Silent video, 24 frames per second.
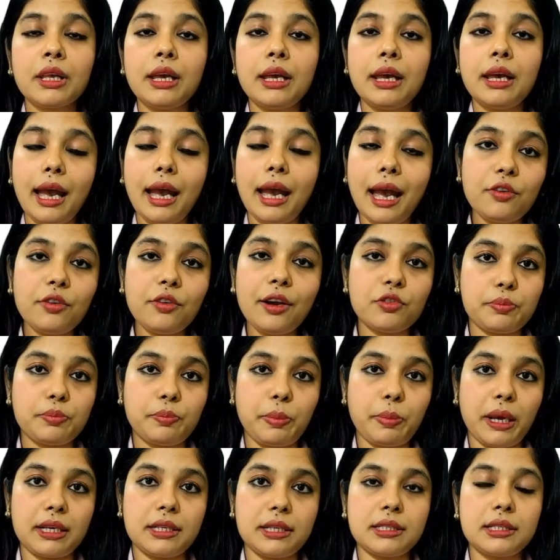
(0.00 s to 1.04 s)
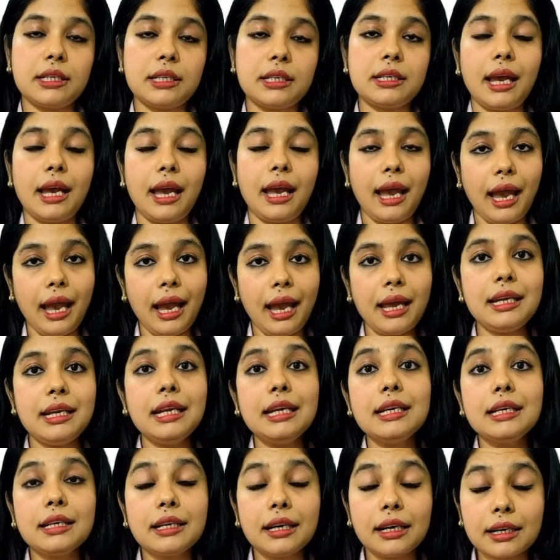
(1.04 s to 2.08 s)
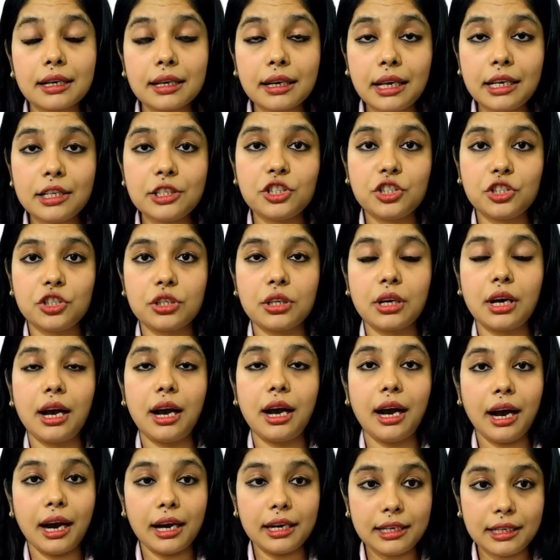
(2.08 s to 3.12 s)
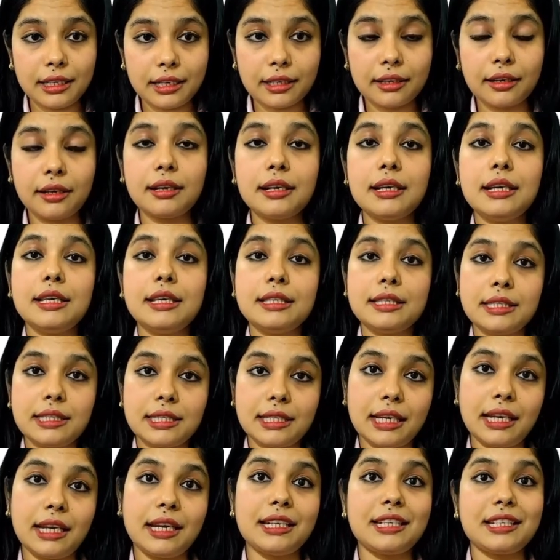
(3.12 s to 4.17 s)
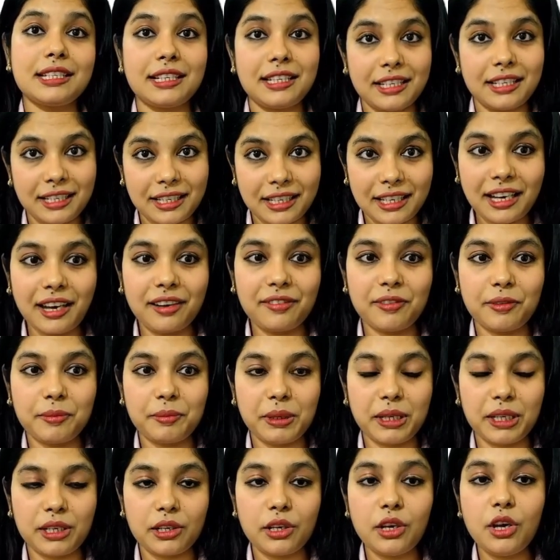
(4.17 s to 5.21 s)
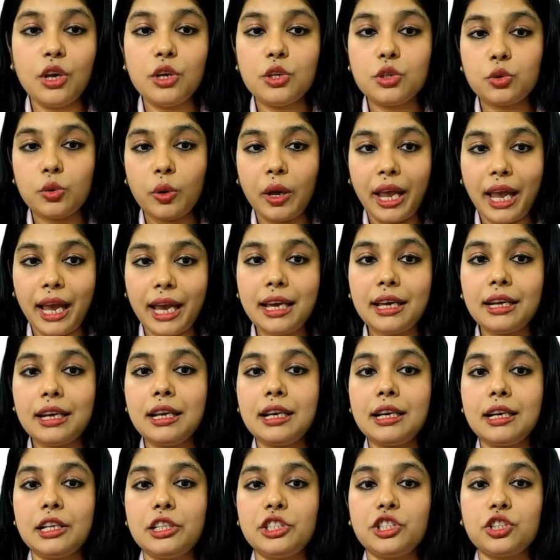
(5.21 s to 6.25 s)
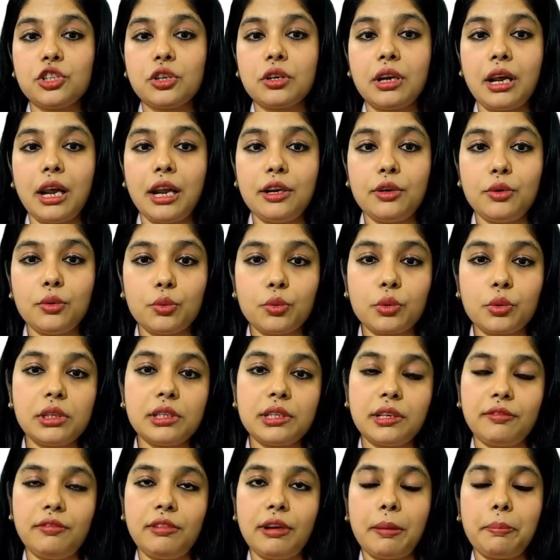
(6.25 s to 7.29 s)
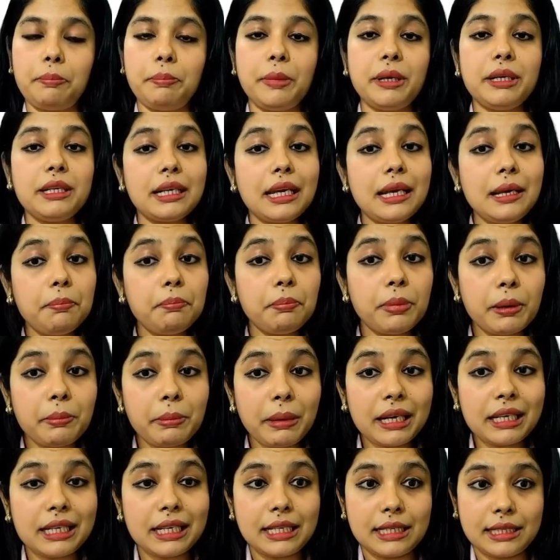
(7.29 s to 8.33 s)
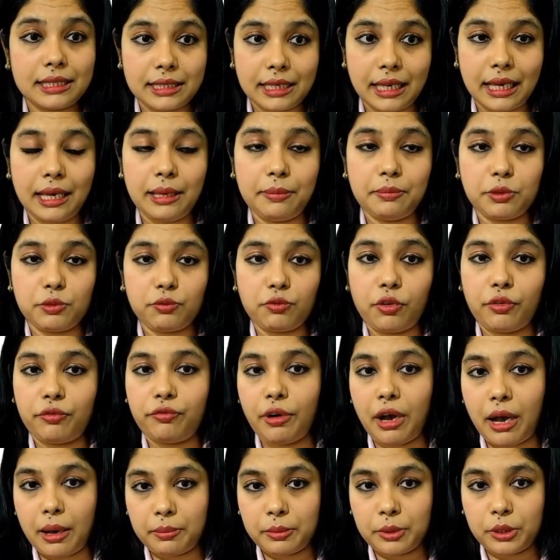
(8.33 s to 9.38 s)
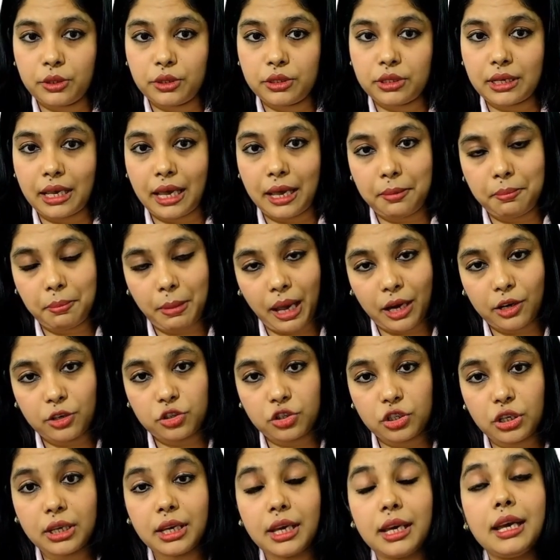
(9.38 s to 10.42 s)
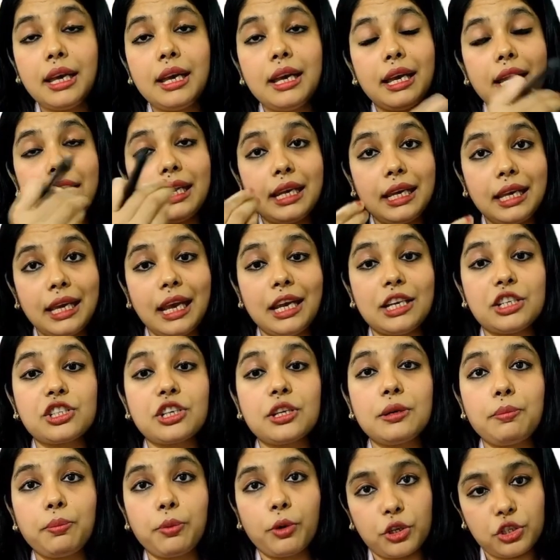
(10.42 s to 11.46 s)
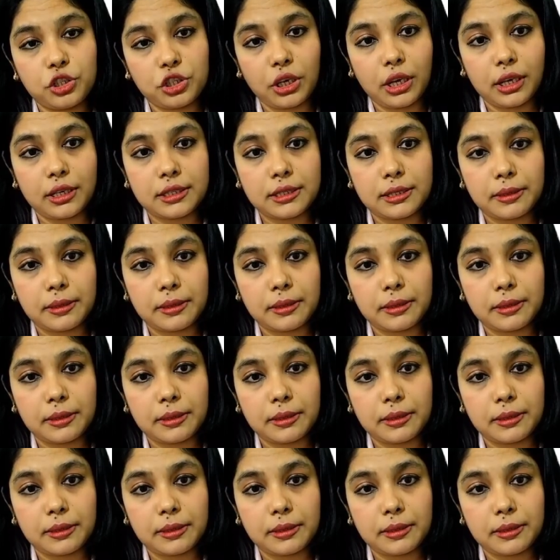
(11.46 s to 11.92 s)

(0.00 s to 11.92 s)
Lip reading: and respected and encouraged under state government. So, agriculture and rural development, implementing schemes for farmers and managing irrigation projects.